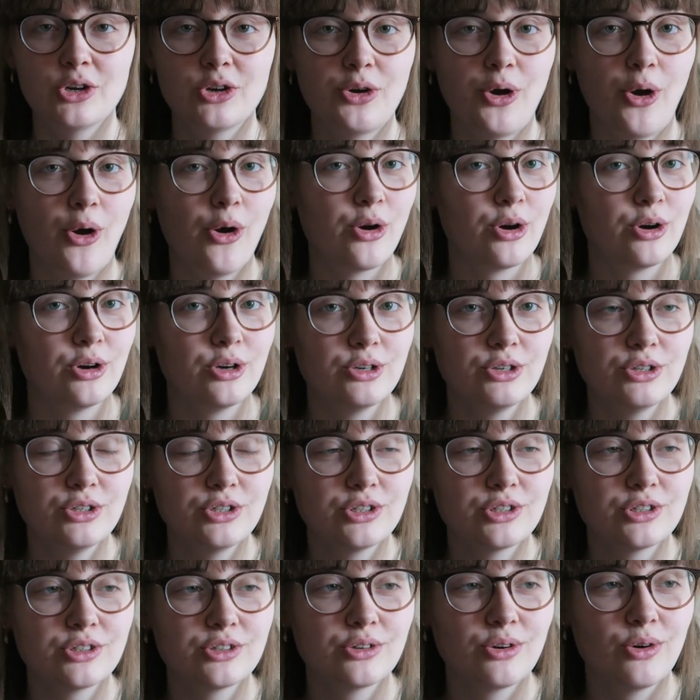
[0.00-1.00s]

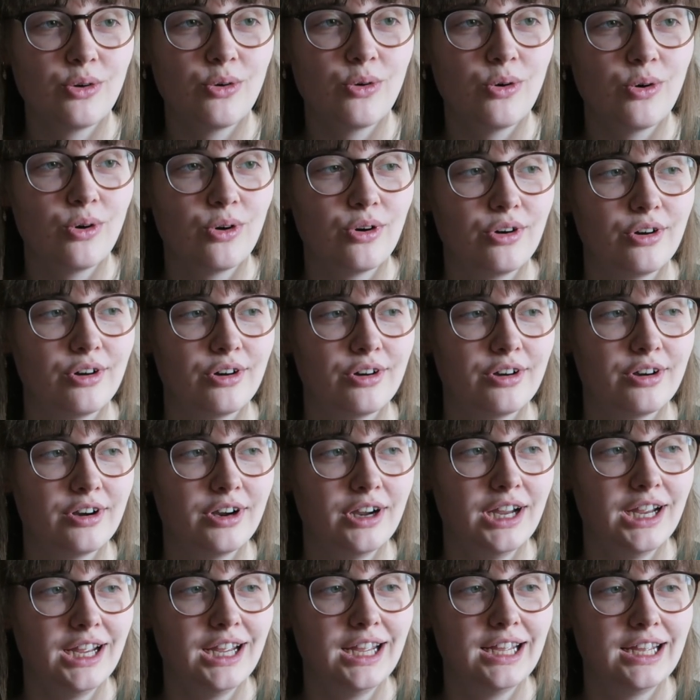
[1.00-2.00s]
curse
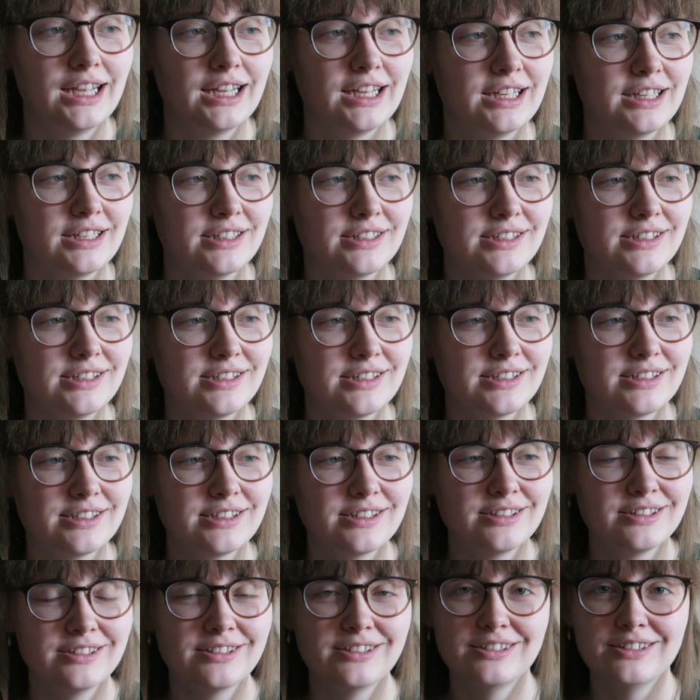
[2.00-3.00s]
or
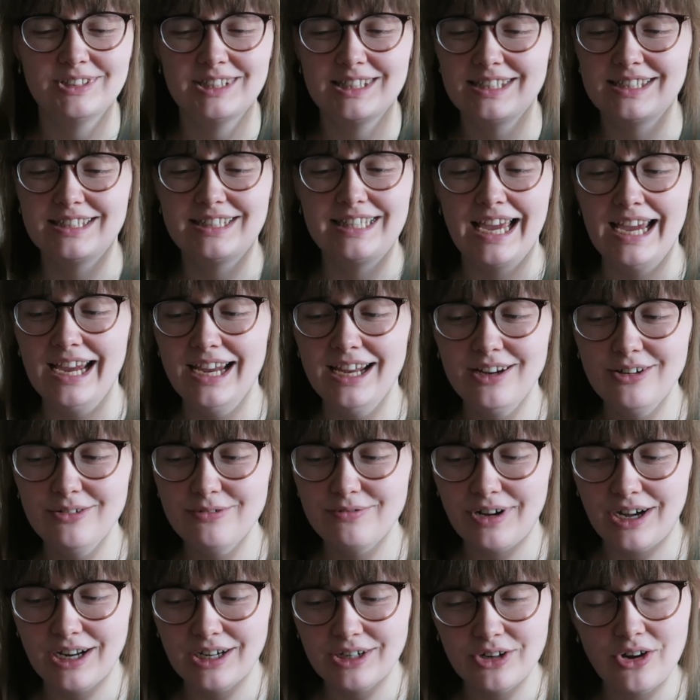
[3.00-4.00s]
his state
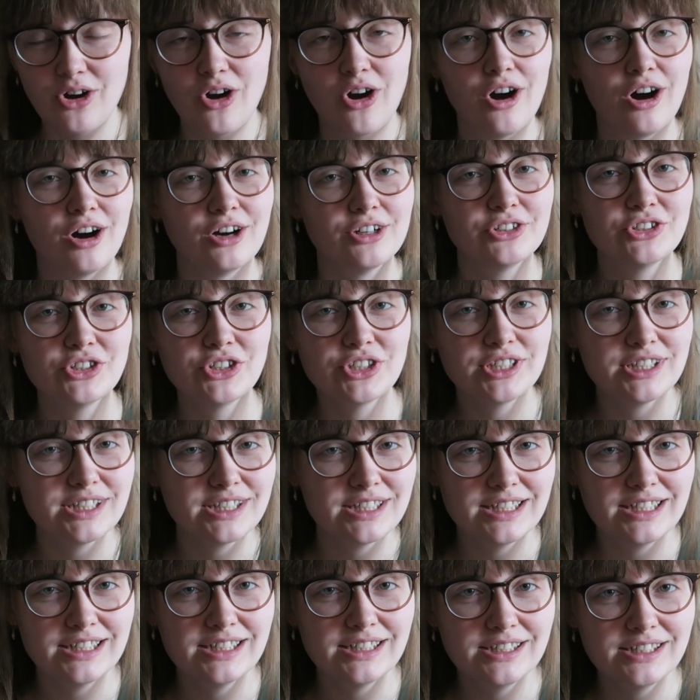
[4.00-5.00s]
of
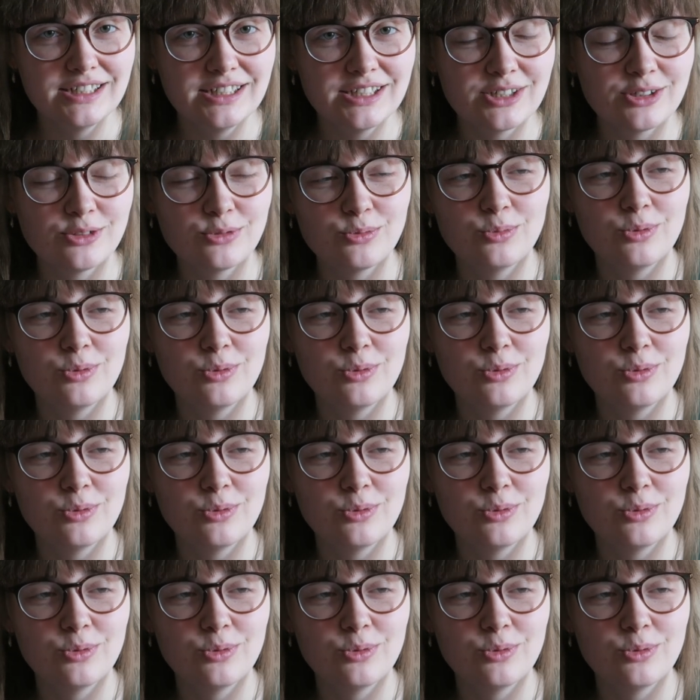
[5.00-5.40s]
unconsciousness,